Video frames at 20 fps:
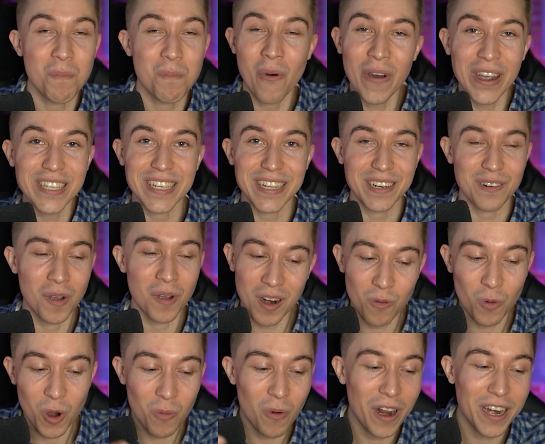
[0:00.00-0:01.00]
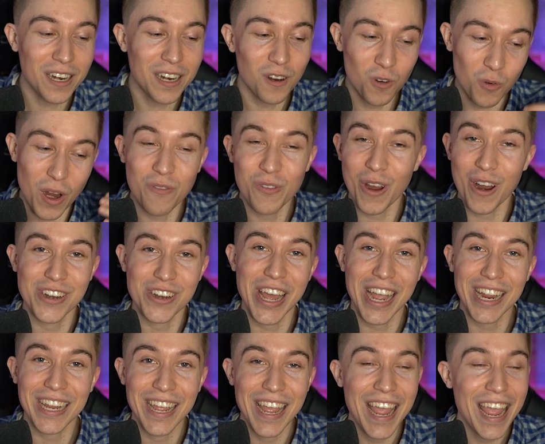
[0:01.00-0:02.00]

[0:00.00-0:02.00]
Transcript: and Poison when we're running a graveyard deck.